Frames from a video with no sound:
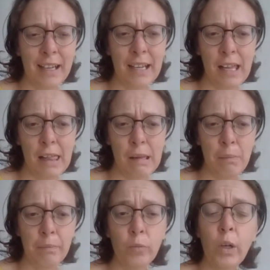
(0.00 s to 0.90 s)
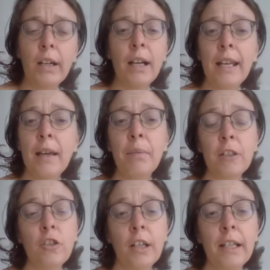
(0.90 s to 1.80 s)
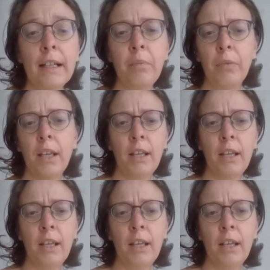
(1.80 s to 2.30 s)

Um, where I am, Australia,